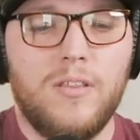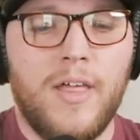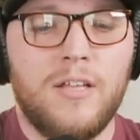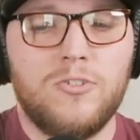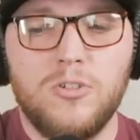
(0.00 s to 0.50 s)

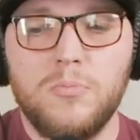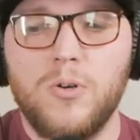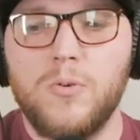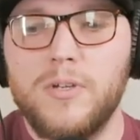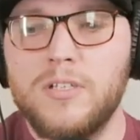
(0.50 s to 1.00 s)
That
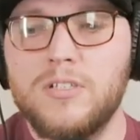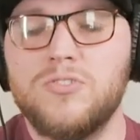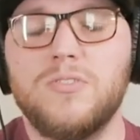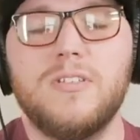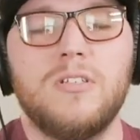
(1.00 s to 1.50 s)
turbo
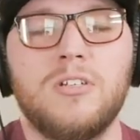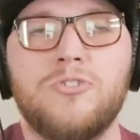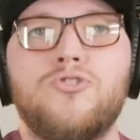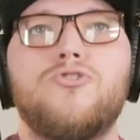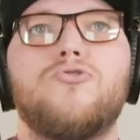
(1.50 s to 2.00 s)
is
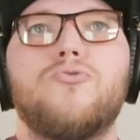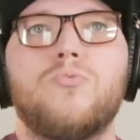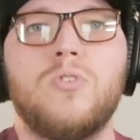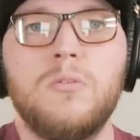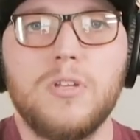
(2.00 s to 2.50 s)

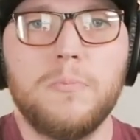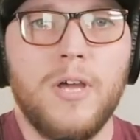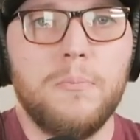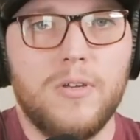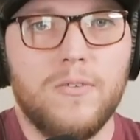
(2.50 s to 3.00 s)
extremely
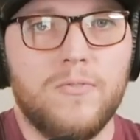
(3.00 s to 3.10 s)
peppy